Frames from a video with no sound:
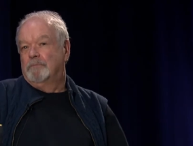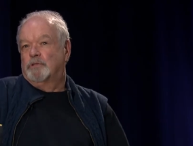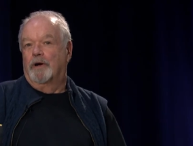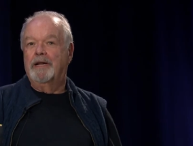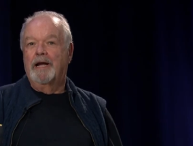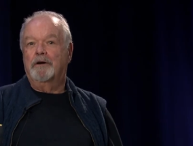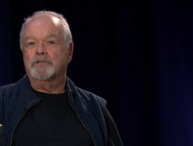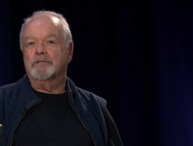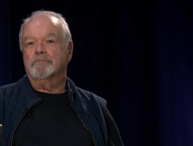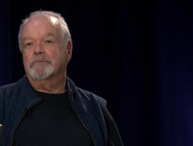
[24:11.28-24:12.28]
I'm John
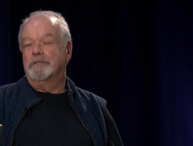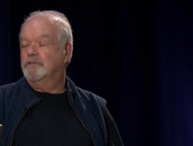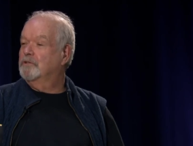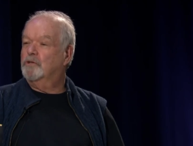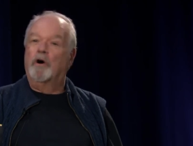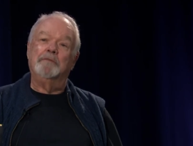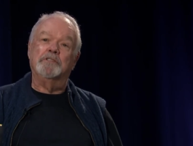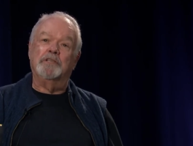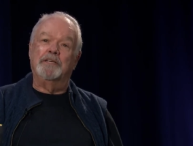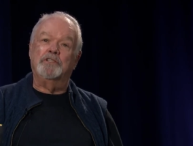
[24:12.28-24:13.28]
Harrison, and this is
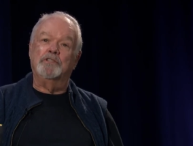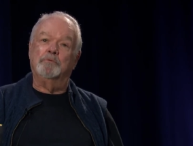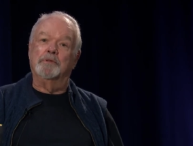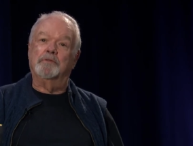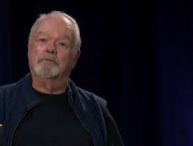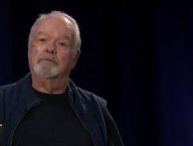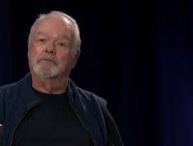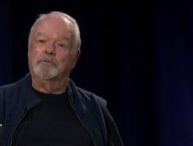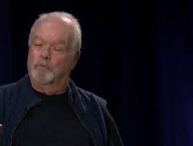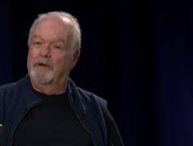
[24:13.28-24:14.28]
Conversations with
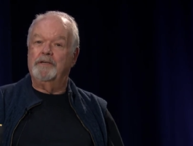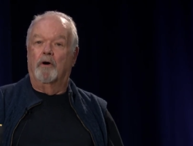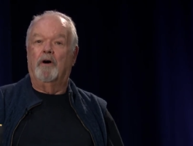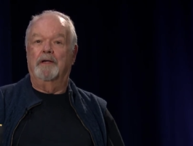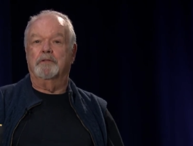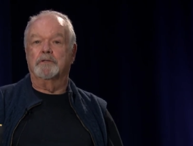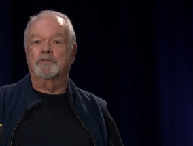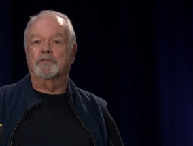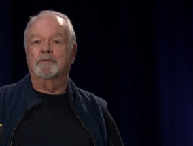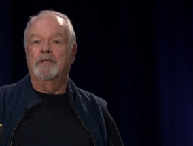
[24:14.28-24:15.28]
Great
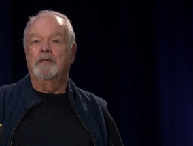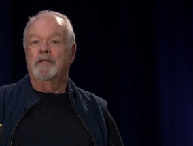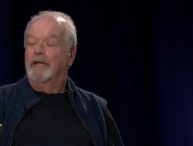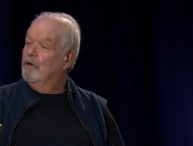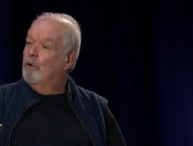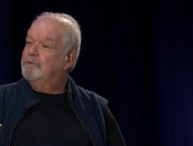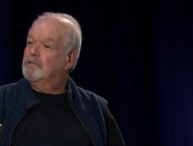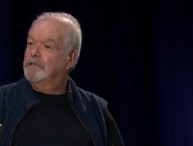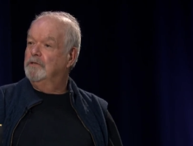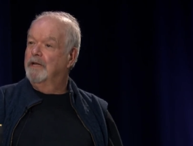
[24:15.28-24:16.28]
Authors. And hope to
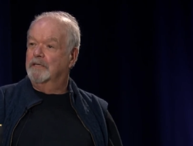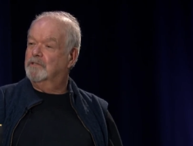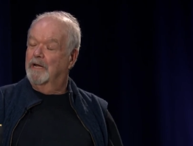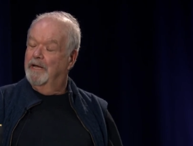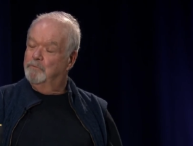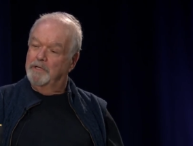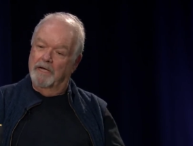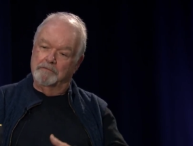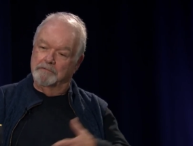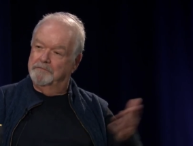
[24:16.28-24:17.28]
see you next time. We
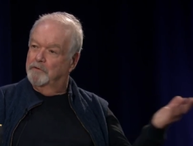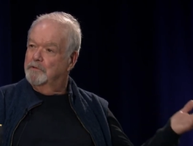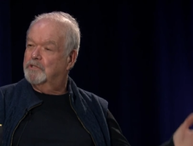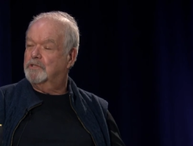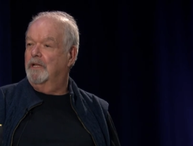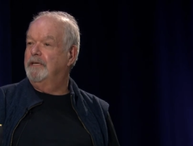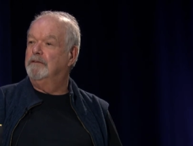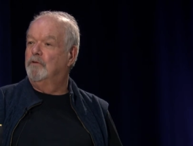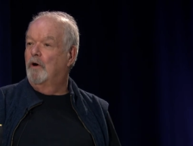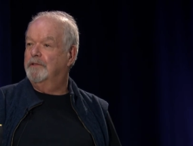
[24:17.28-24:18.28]
have a full slate
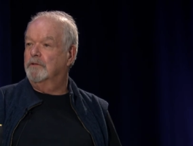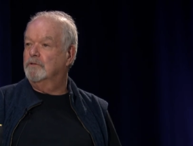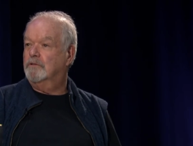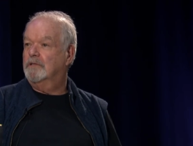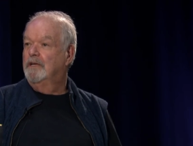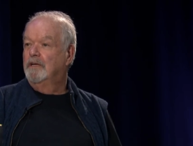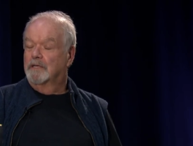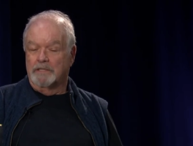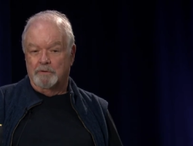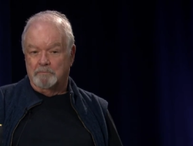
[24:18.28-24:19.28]
of authors
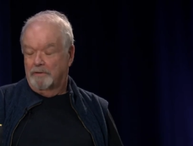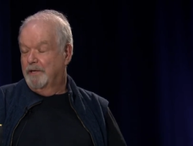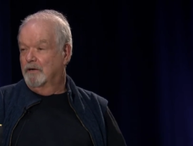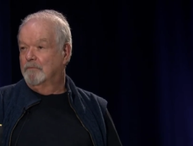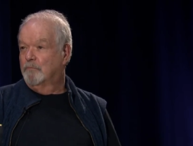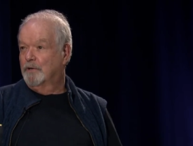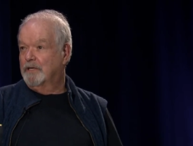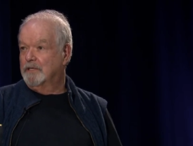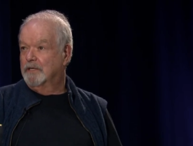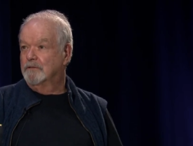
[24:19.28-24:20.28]
that we plan on
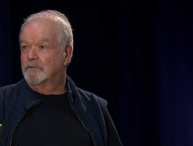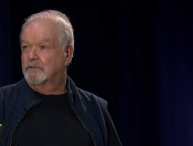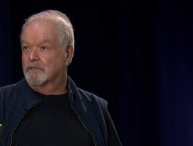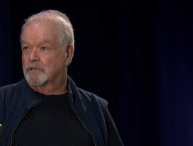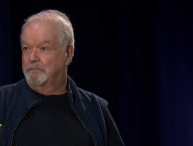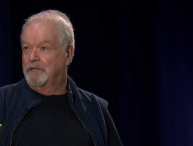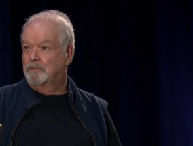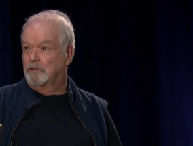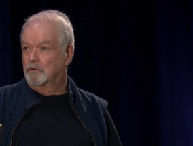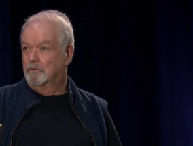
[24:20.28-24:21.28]
bringing in to speak
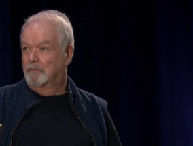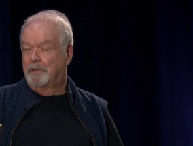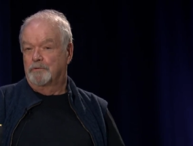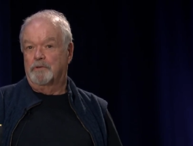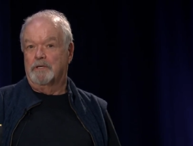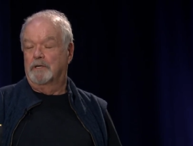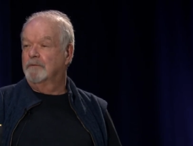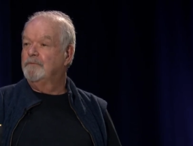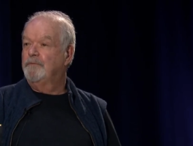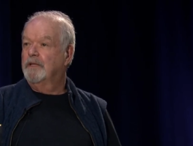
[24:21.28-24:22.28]
to you about their
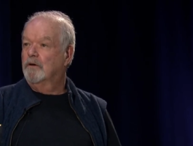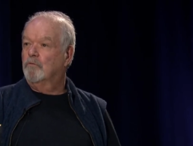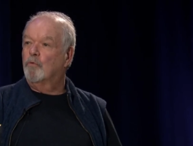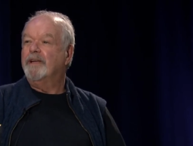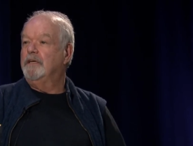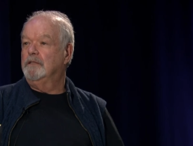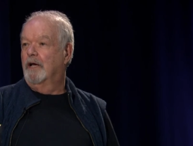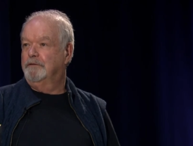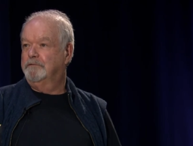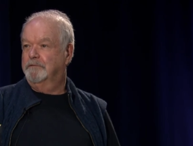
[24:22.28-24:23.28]
writing
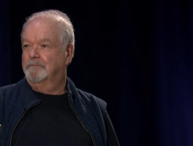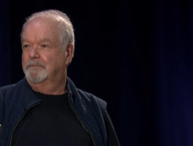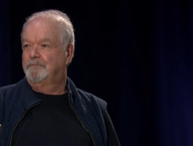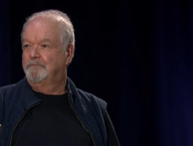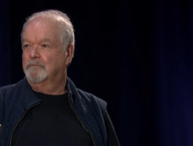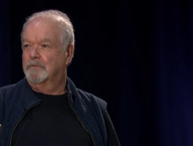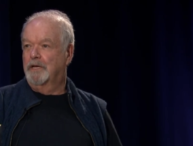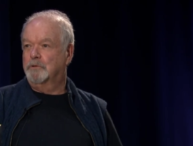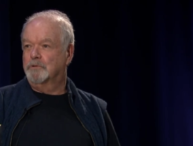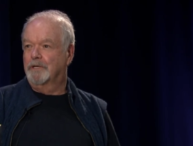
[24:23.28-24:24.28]
life.
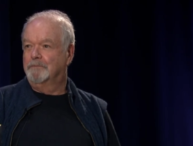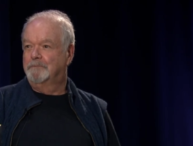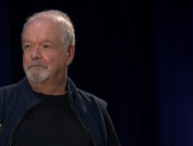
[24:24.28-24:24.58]
Thank you, Cyn.